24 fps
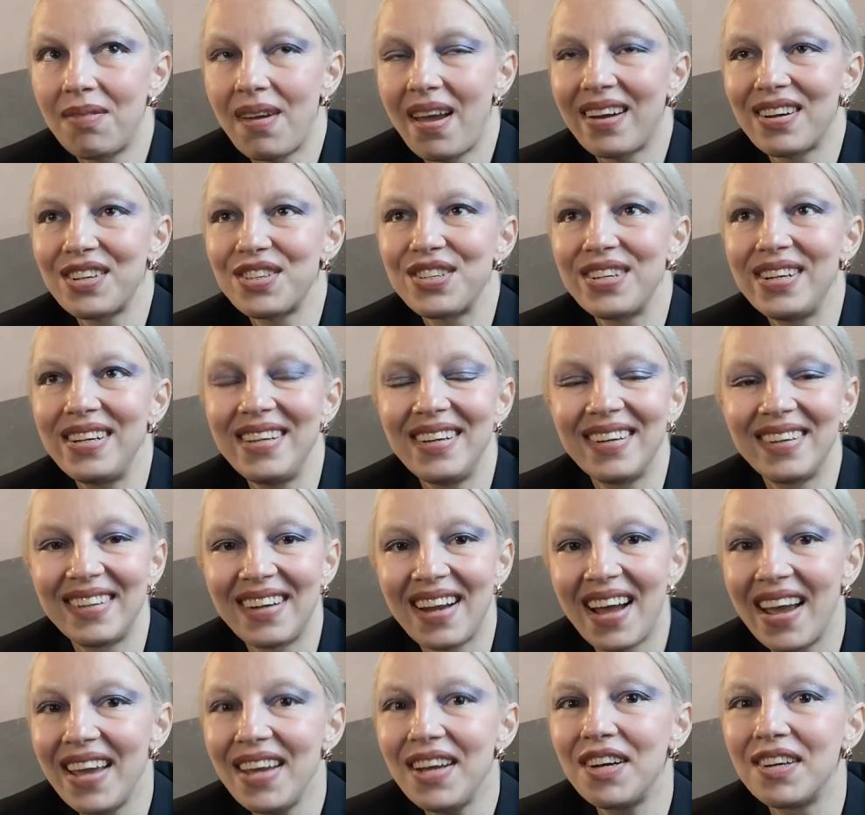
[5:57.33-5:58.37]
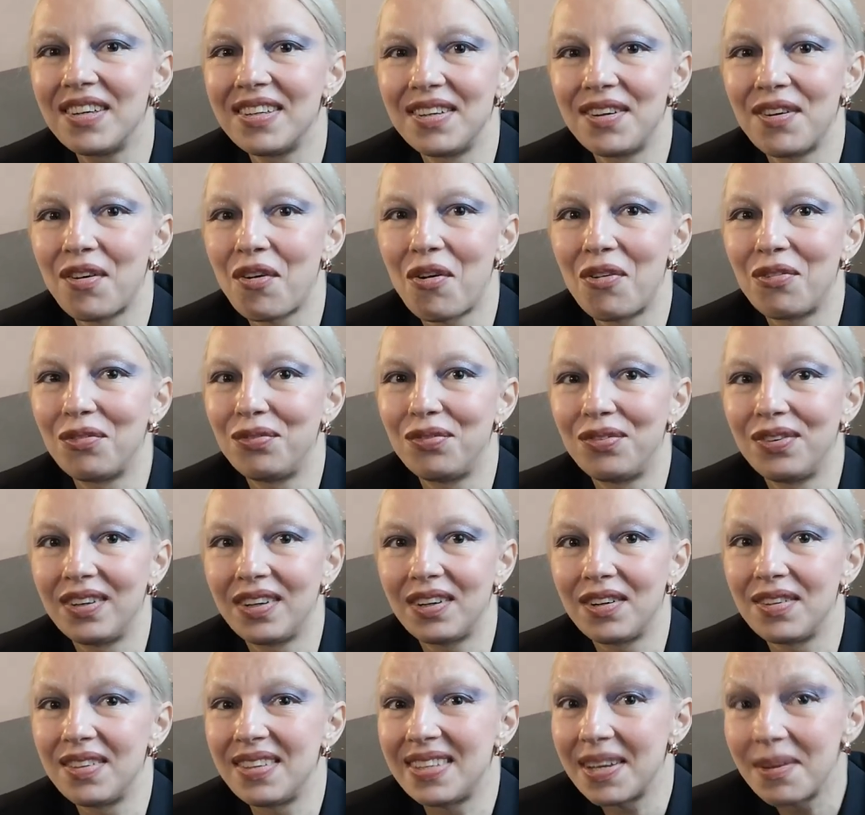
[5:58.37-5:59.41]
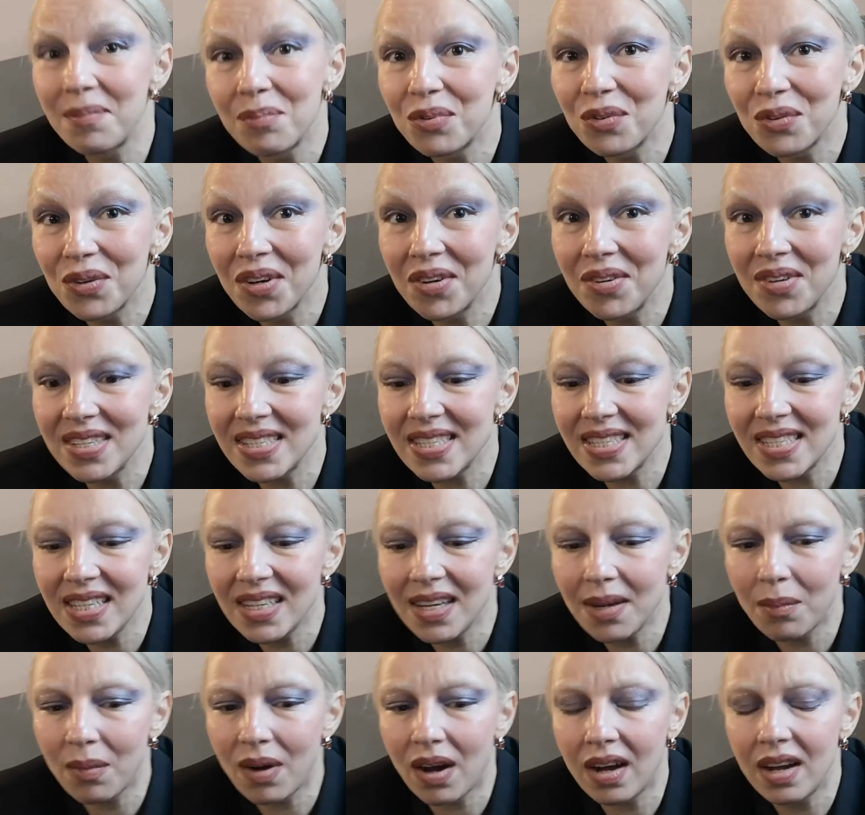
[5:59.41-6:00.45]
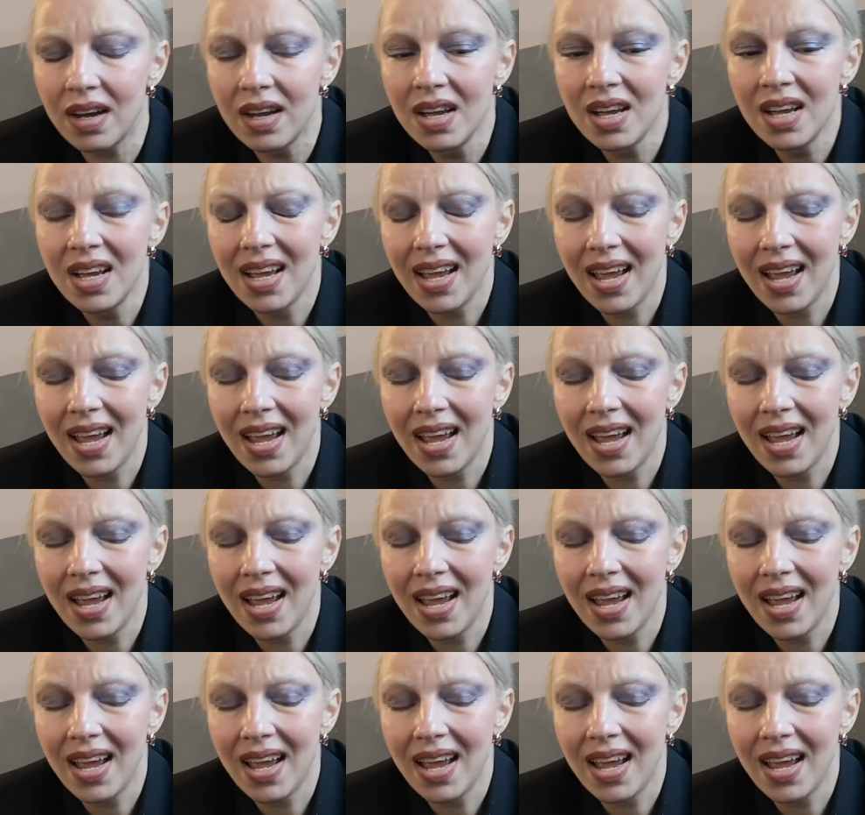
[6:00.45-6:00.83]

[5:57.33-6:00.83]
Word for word: actually an icon of contemporary cinema